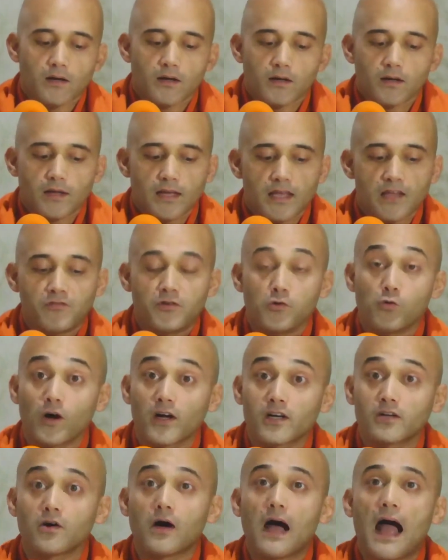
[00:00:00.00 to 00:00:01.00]
if you want to
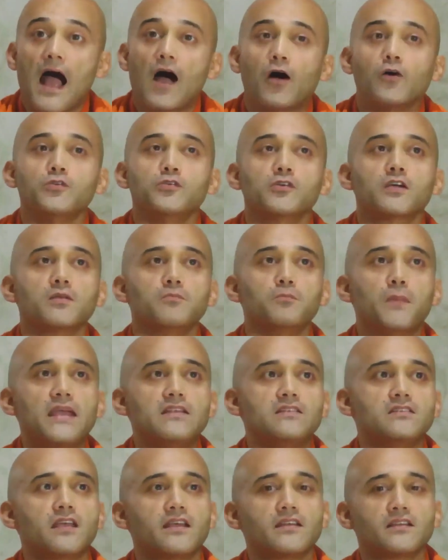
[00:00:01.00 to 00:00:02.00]
know how you can
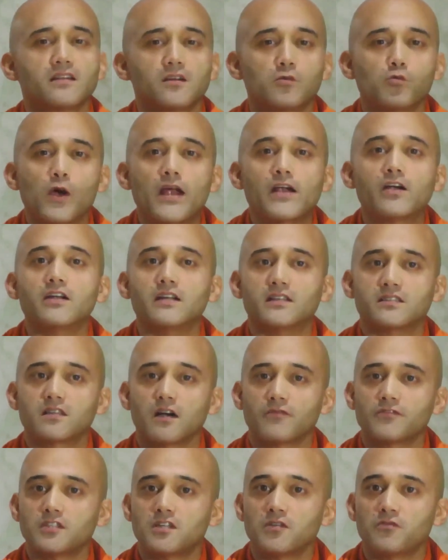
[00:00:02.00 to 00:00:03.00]
maintain an awareness of
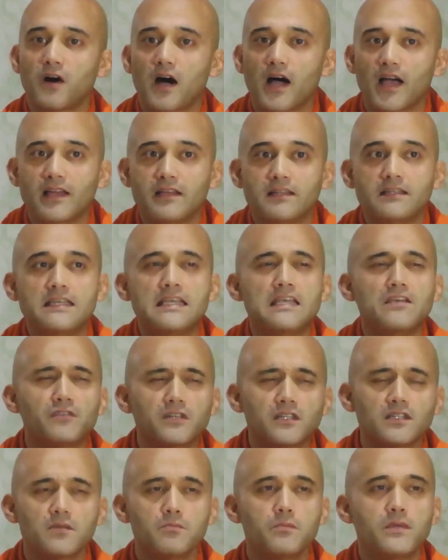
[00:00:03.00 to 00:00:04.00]
the divine, even
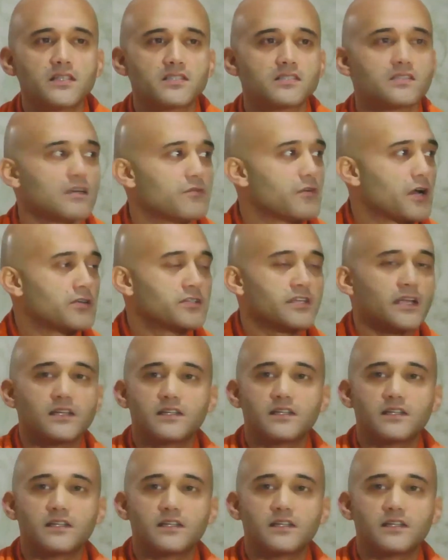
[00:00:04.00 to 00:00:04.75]
in the midst of our day-to-day